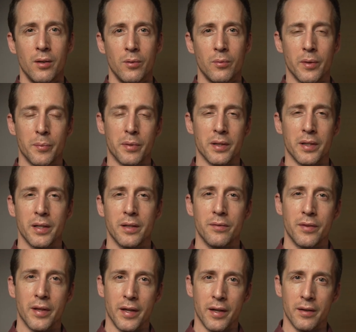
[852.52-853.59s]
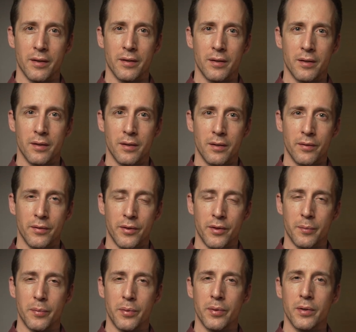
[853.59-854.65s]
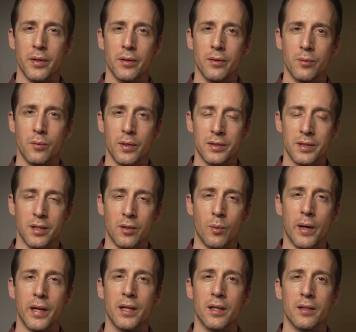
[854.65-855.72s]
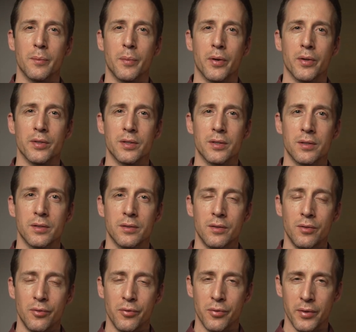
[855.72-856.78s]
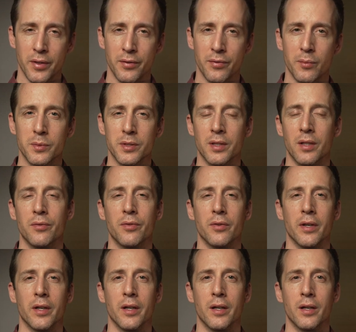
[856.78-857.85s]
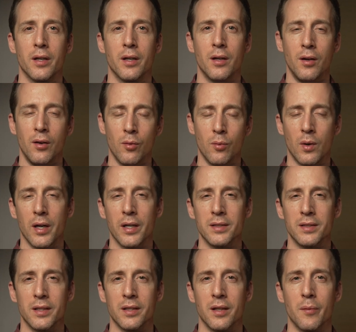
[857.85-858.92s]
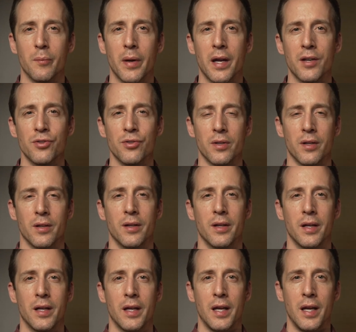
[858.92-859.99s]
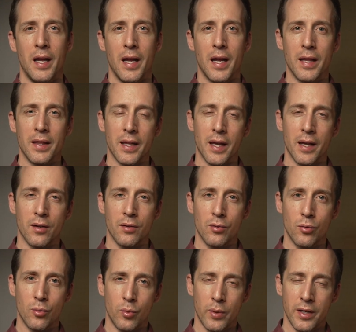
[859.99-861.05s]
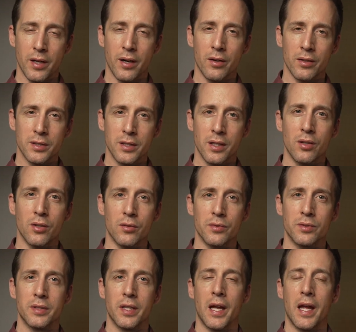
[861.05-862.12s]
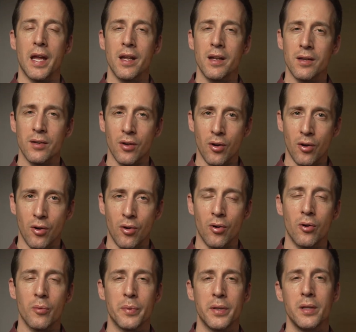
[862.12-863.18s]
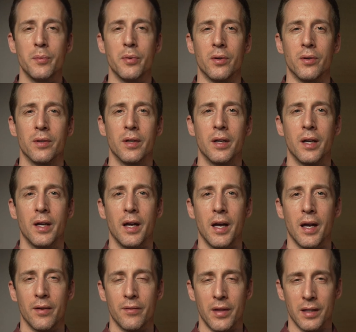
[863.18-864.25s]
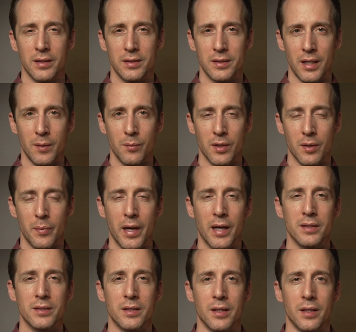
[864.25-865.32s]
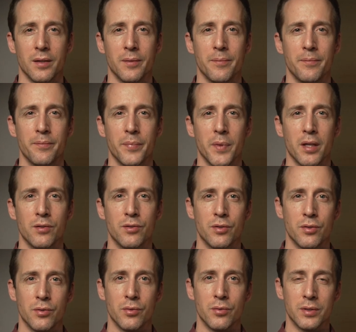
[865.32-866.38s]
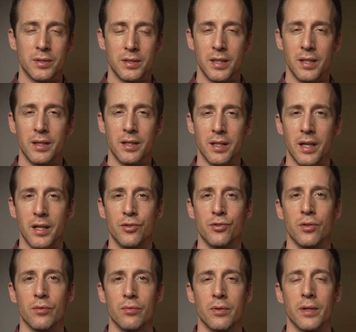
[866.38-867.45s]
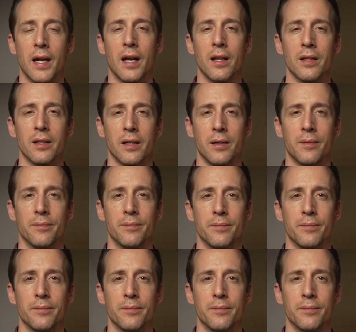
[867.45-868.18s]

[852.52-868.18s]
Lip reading: we believe that the Buddha was an awakened person, free from suffering, wise and compassionate, and that we ourselves and all people have that same capacity to see the nature of reality